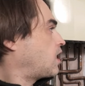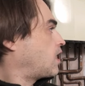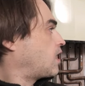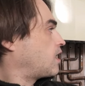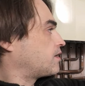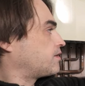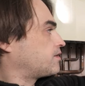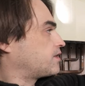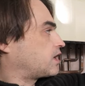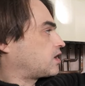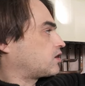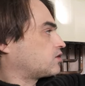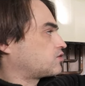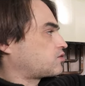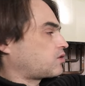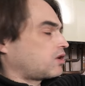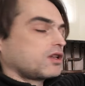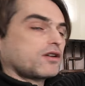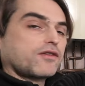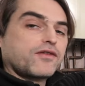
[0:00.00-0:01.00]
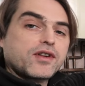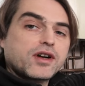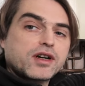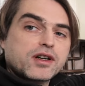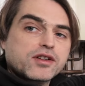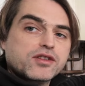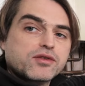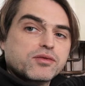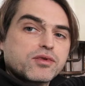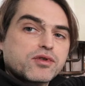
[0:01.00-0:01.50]
and the controller
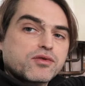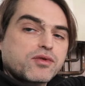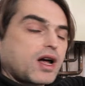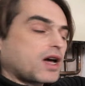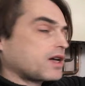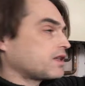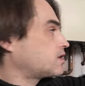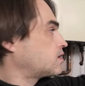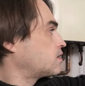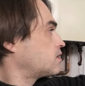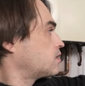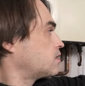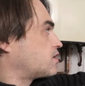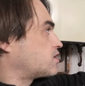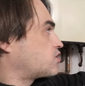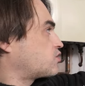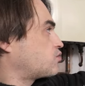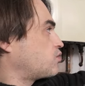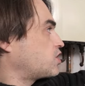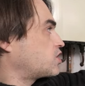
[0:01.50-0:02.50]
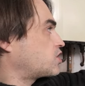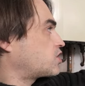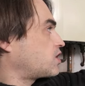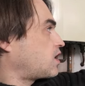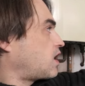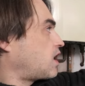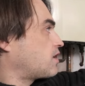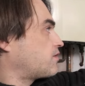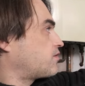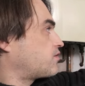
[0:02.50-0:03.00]
furthest to the right. The switched
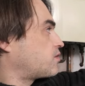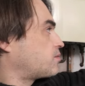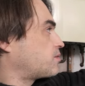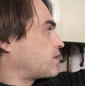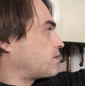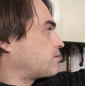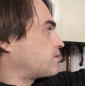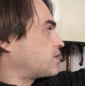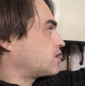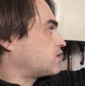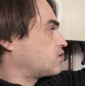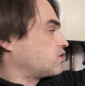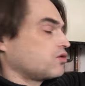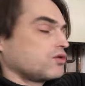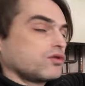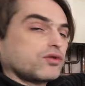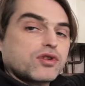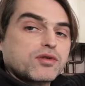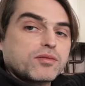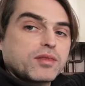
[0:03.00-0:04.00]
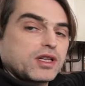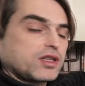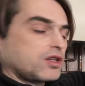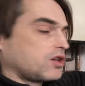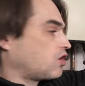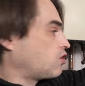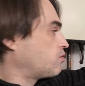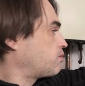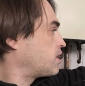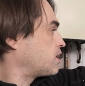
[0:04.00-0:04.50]
light from number two,
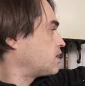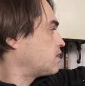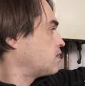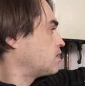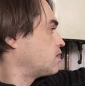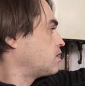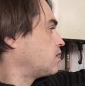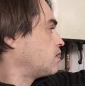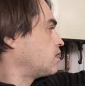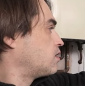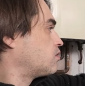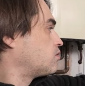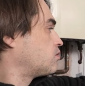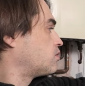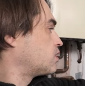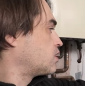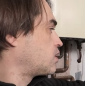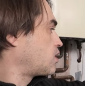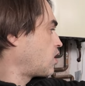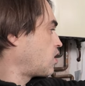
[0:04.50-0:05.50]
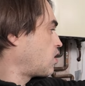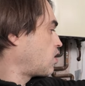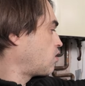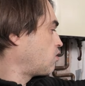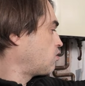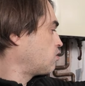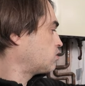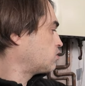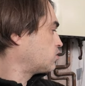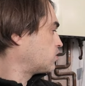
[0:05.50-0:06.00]
normally open, will
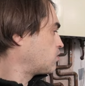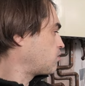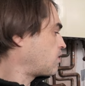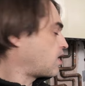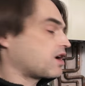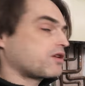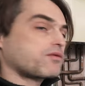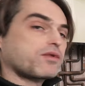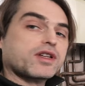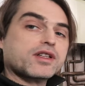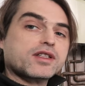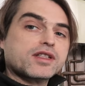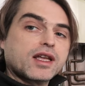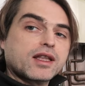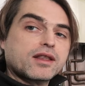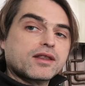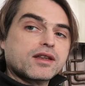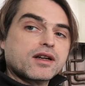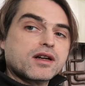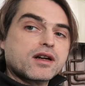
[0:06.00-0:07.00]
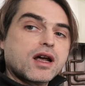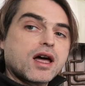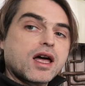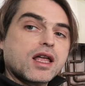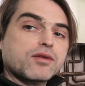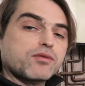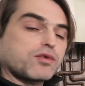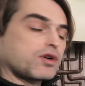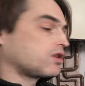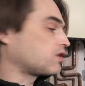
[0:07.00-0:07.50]
go to the wiring center
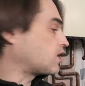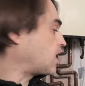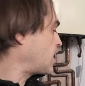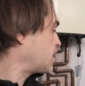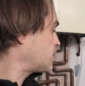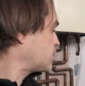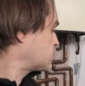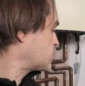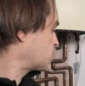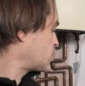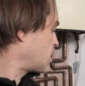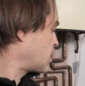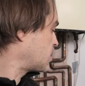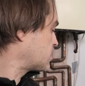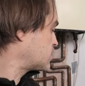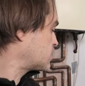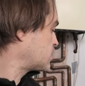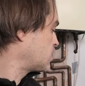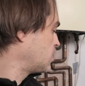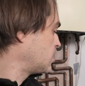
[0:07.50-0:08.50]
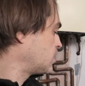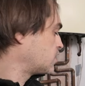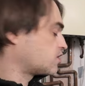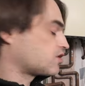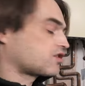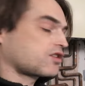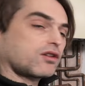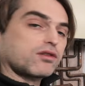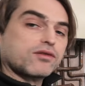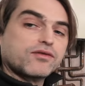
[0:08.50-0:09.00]
and will energize
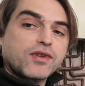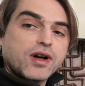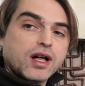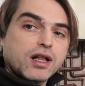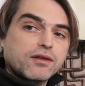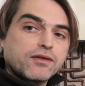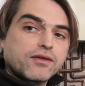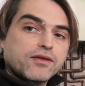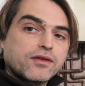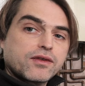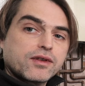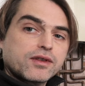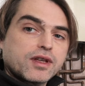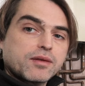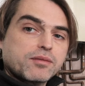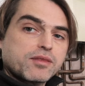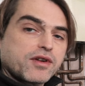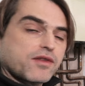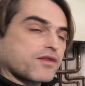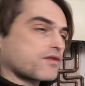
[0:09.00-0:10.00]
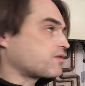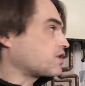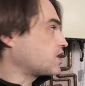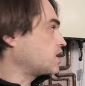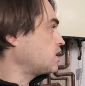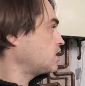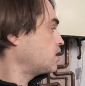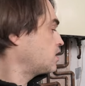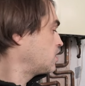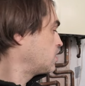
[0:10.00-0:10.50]
zone valve number
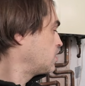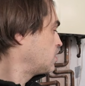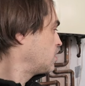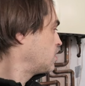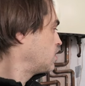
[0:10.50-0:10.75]
three,